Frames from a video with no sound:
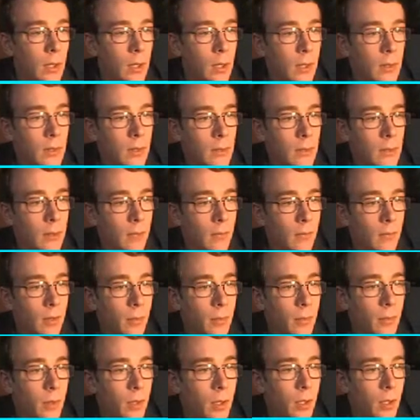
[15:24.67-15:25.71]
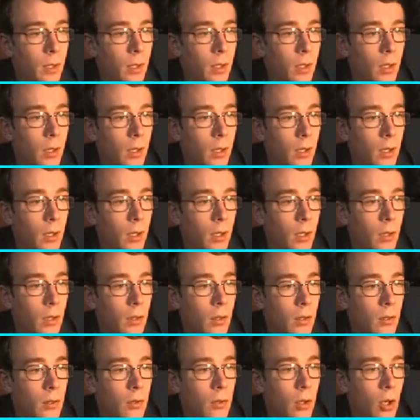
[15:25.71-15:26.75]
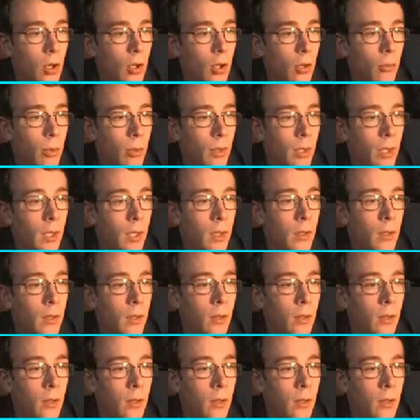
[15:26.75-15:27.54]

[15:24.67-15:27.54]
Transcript: uh, let's level up the dog up here.